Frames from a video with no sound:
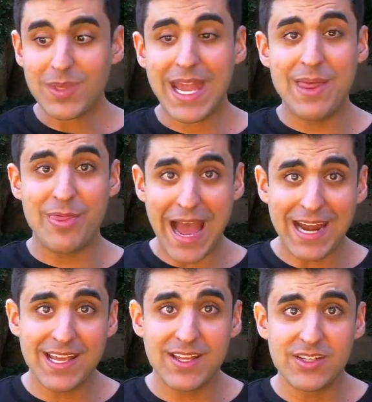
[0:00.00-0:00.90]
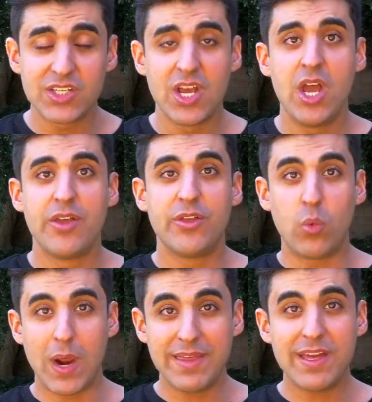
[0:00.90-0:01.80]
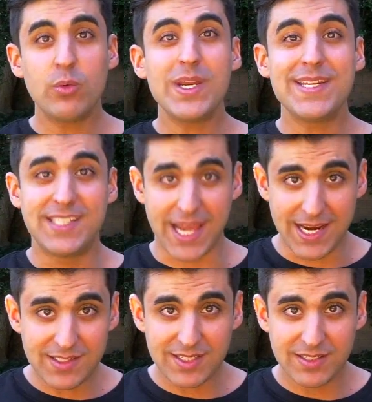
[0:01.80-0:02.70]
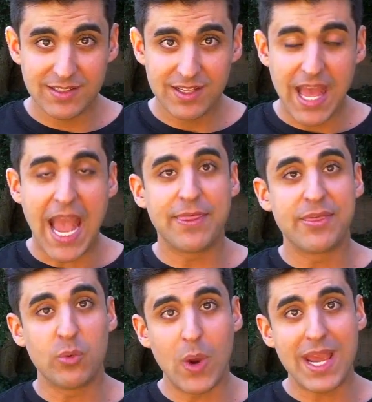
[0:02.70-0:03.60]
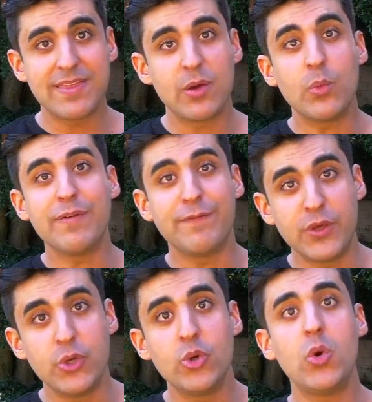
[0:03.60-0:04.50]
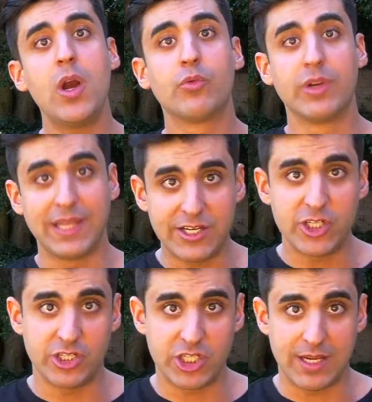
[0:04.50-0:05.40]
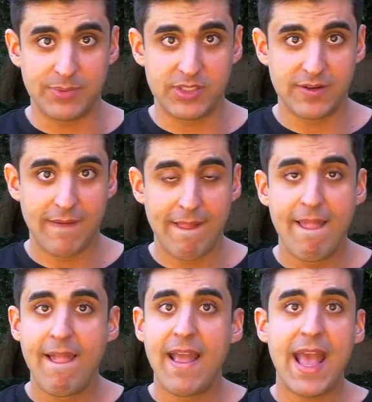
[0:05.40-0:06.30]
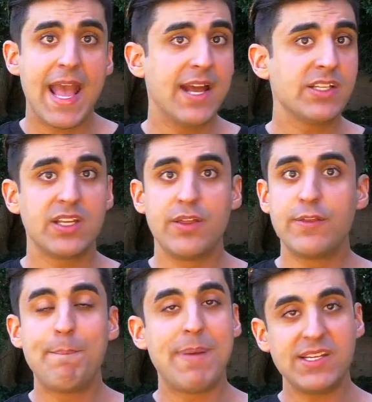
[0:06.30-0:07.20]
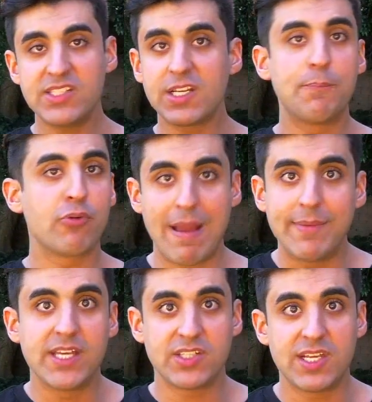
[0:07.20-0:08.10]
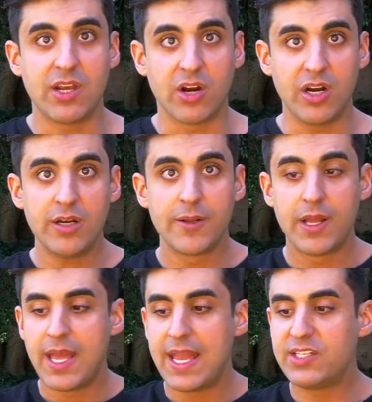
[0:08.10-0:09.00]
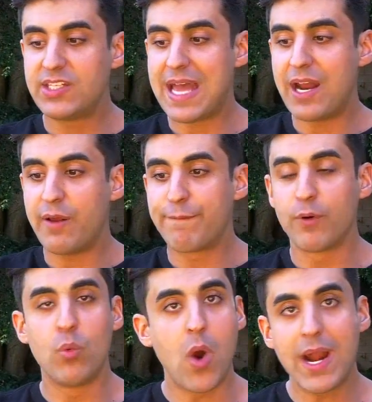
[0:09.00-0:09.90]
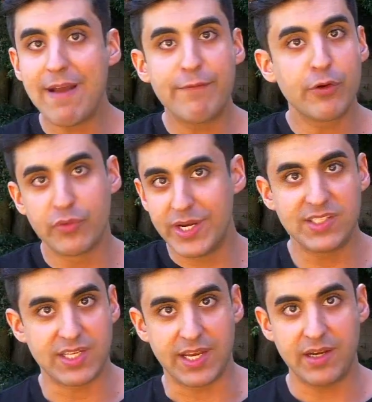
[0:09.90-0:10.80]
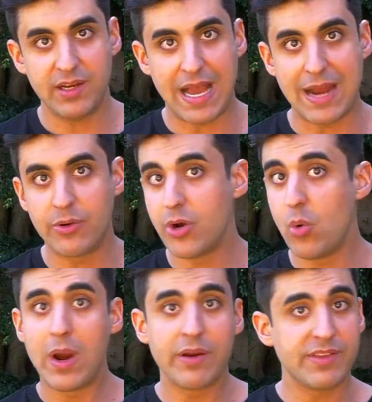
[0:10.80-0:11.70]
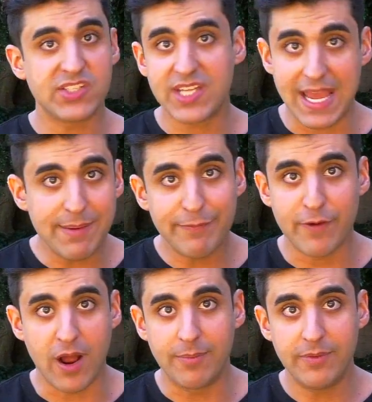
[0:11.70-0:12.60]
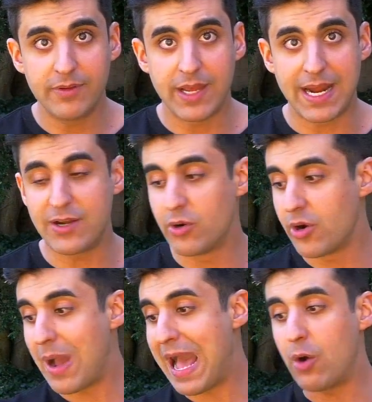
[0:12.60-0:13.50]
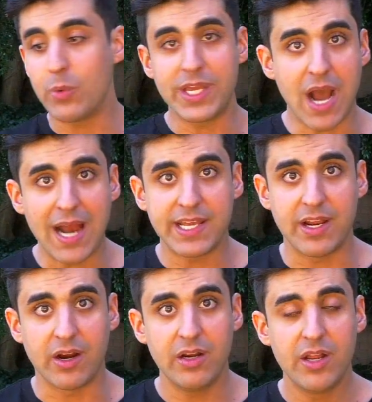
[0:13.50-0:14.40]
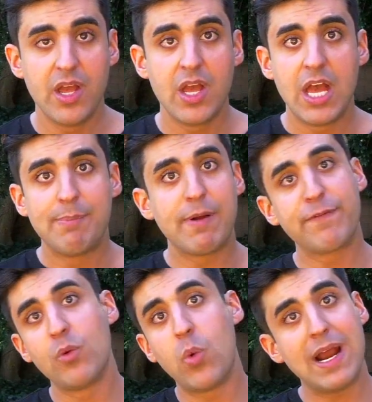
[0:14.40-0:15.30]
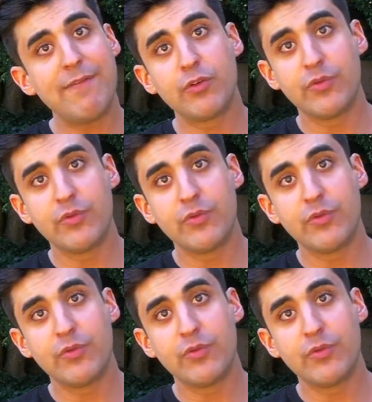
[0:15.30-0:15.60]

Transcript: And that is the way that we date and the way that we view relationships. And the basic premise here is that for whatever reason, I don't know where this came from, and I don't know how we got here, but for whatever